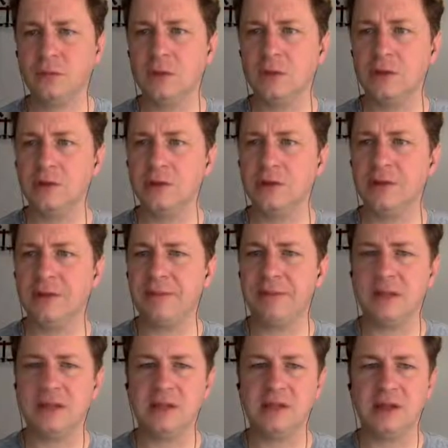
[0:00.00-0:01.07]
So that
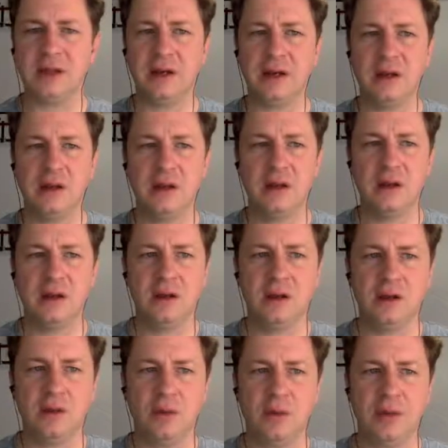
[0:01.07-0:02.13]
means that
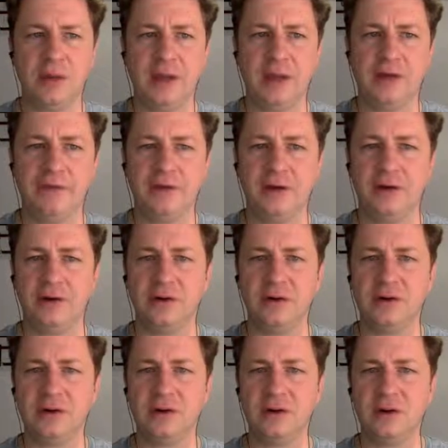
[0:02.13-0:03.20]
what we have here
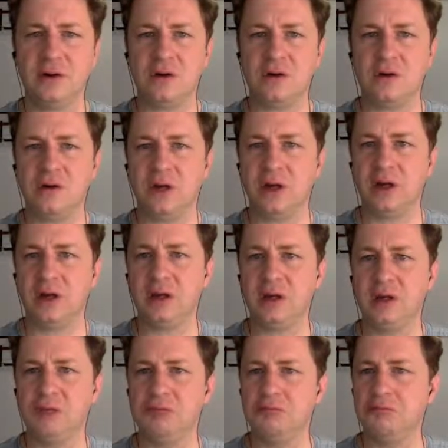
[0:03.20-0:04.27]
is already
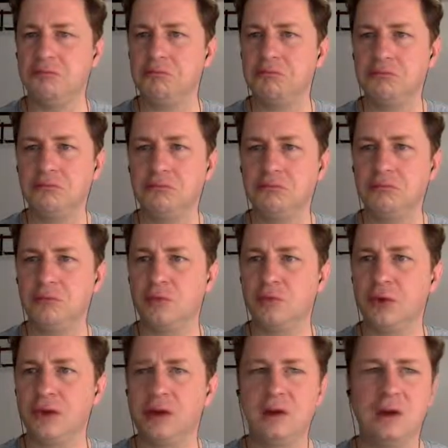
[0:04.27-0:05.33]

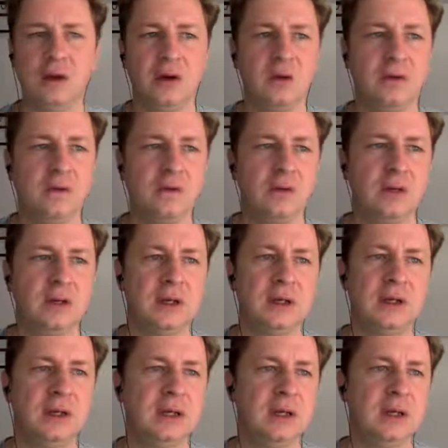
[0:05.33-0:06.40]
ready to go,
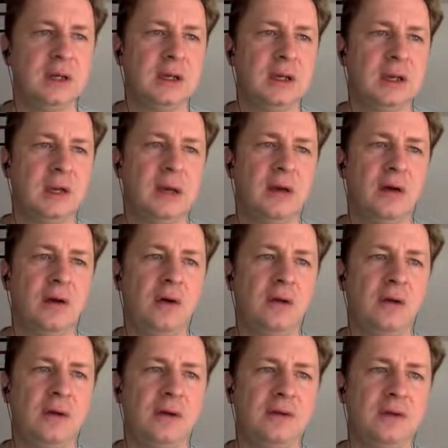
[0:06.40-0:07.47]
and all
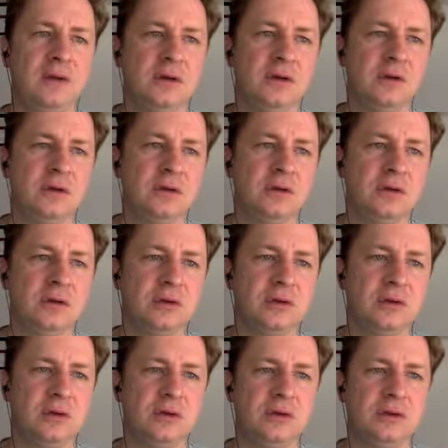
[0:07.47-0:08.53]
we have to do is go to
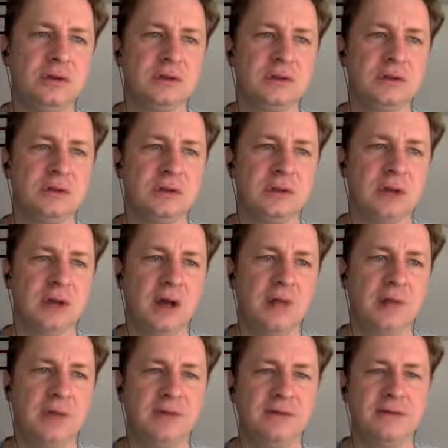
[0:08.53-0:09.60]
Tools,
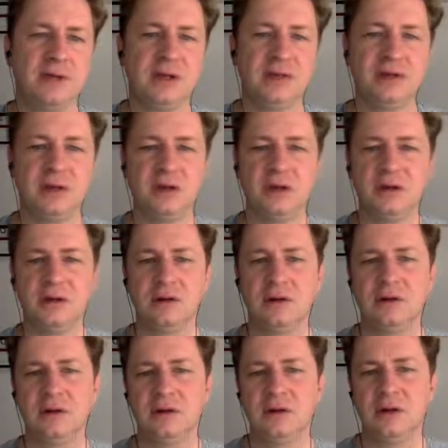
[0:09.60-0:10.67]
Copy to Vectric,
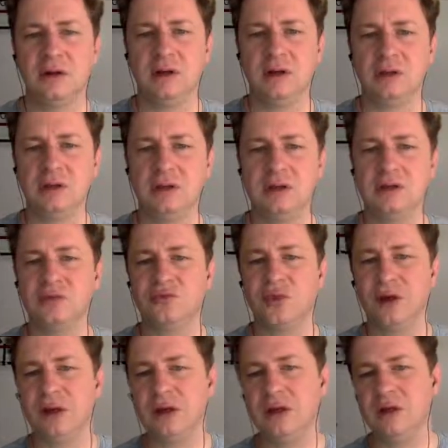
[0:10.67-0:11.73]
and it says
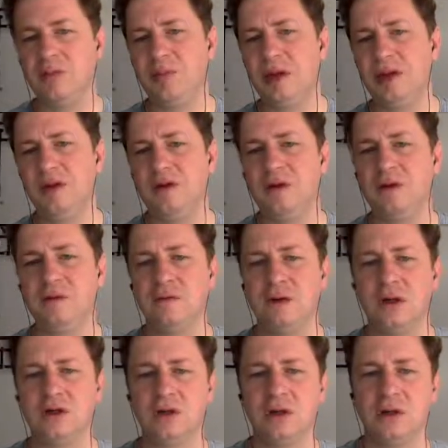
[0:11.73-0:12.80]
ready to paste into
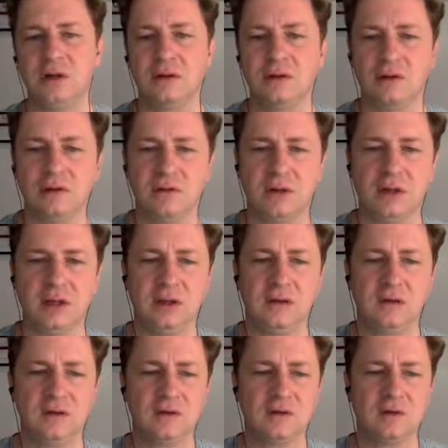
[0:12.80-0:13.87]
Vectric. Okay,
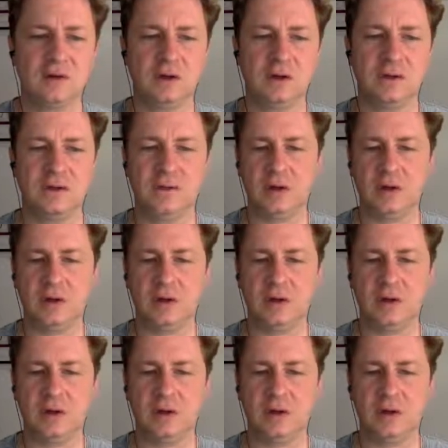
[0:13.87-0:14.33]
that's good.